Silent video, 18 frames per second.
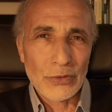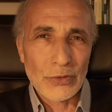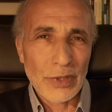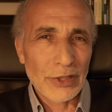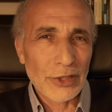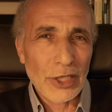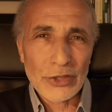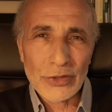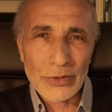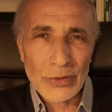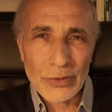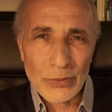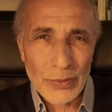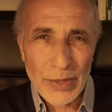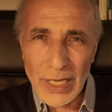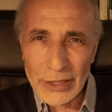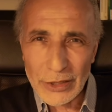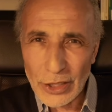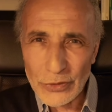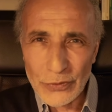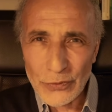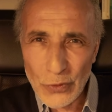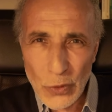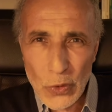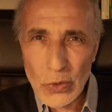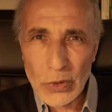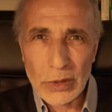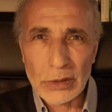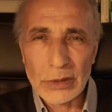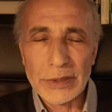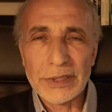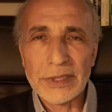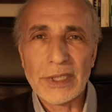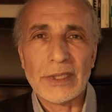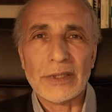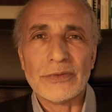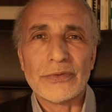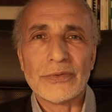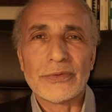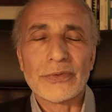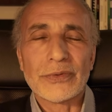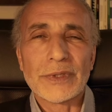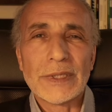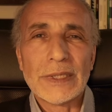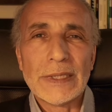are not, we are not vocal enough.